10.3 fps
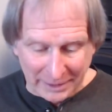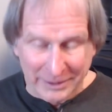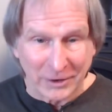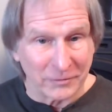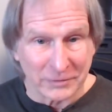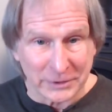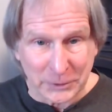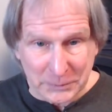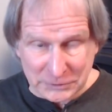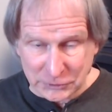Hopefully
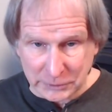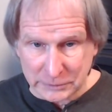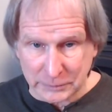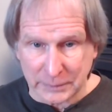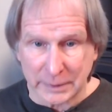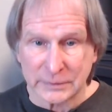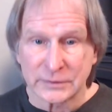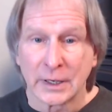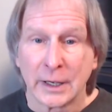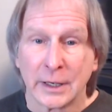you enjoy doing this.
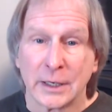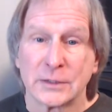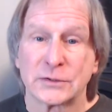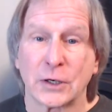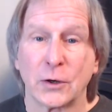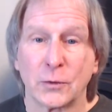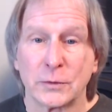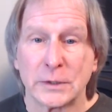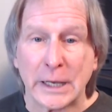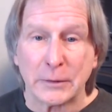So
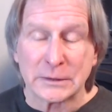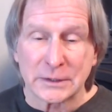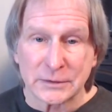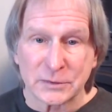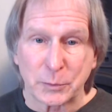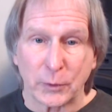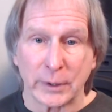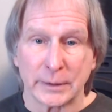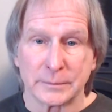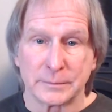now at this
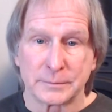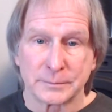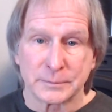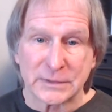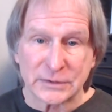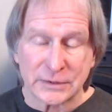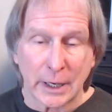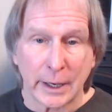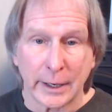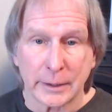point,
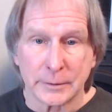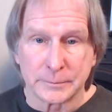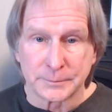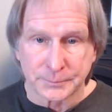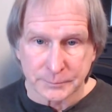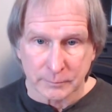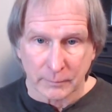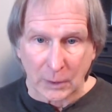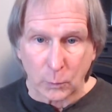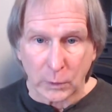decide
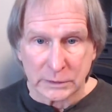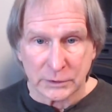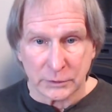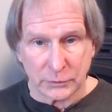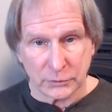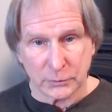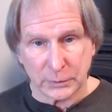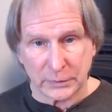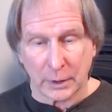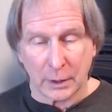what to do
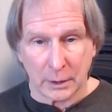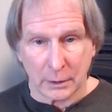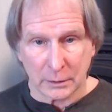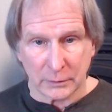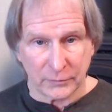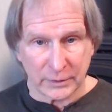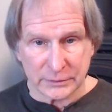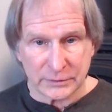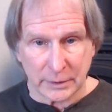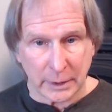with all of
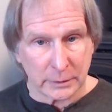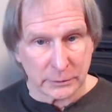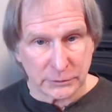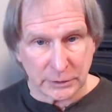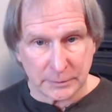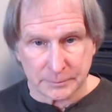this energy.